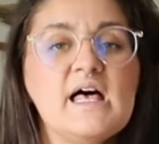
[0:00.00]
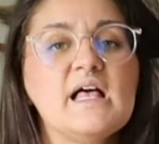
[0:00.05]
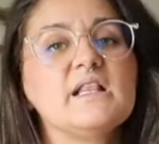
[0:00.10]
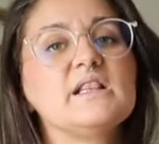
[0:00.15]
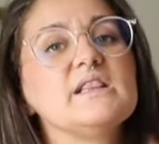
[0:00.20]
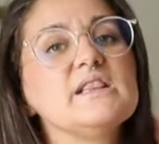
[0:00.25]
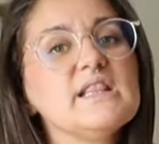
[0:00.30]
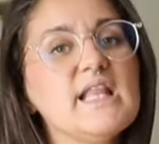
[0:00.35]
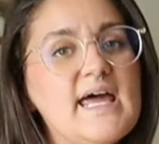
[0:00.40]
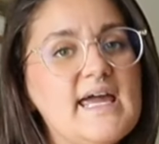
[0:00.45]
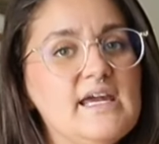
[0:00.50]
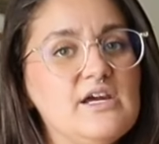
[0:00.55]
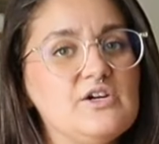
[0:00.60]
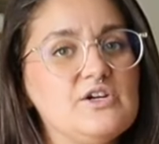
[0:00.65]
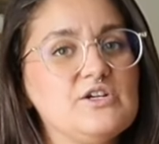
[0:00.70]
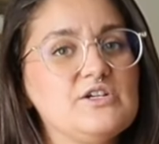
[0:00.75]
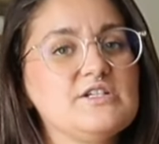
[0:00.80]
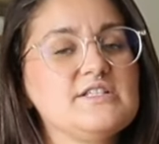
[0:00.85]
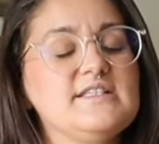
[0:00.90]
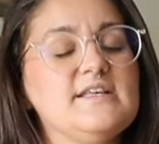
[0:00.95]

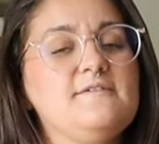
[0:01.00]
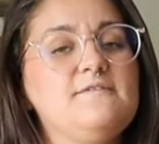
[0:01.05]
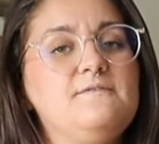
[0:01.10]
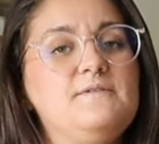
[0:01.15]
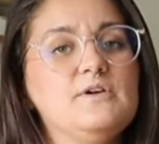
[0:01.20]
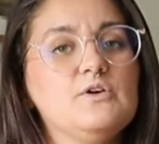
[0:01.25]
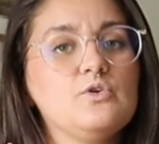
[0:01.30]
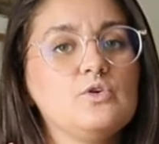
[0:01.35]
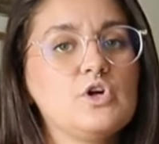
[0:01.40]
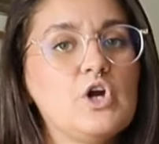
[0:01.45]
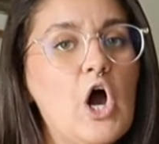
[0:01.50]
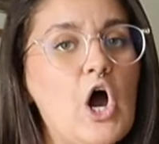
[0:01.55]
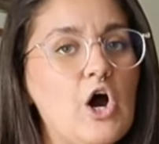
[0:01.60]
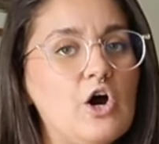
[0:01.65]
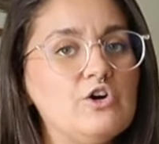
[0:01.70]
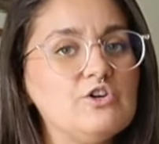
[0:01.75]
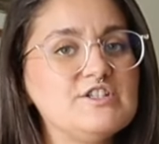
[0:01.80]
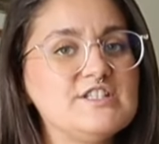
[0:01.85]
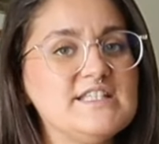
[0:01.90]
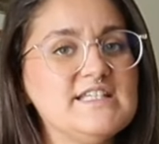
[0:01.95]
layers that feel
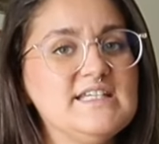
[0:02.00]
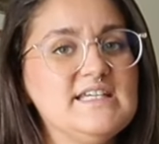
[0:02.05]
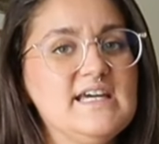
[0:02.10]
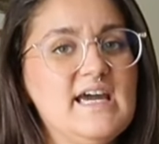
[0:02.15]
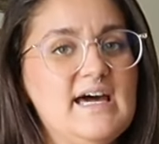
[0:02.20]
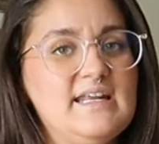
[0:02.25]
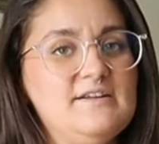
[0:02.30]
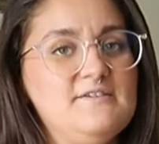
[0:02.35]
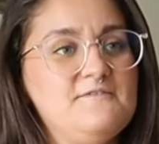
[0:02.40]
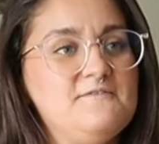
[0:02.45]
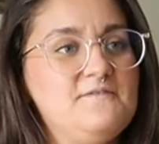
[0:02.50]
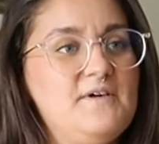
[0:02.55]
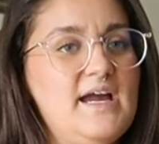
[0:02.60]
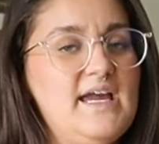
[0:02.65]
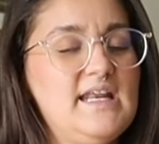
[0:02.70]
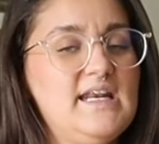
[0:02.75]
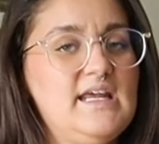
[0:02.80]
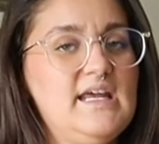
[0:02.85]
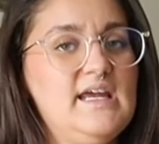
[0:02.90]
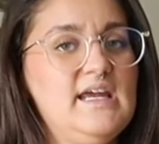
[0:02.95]
cozy and
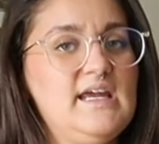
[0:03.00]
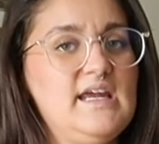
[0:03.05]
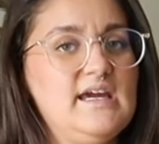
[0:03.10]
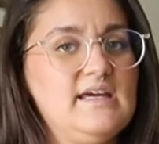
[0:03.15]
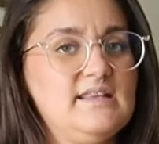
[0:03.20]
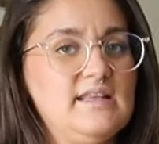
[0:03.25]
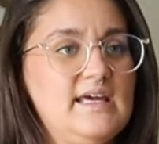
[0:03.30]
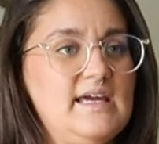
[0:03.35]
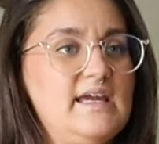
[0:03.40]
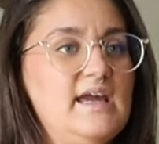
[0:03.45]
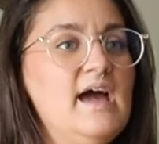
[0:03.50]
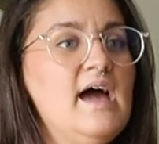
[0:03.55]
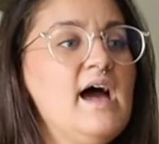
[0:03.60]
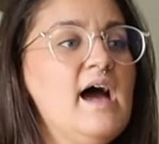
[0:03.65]
inviting, and like